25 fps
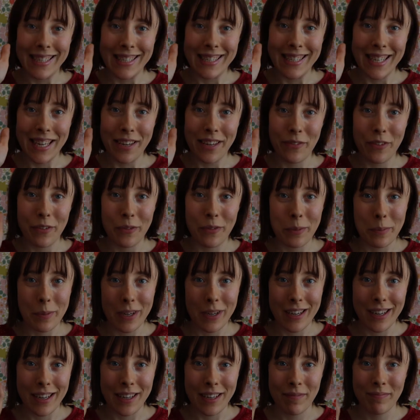safe,
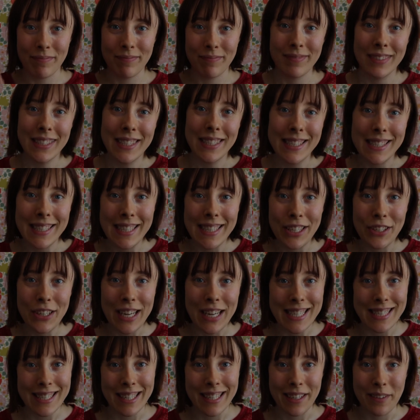everybody. See you
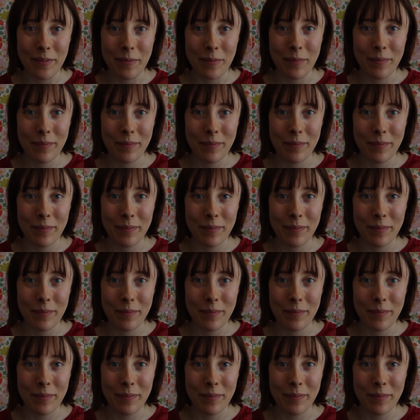next time.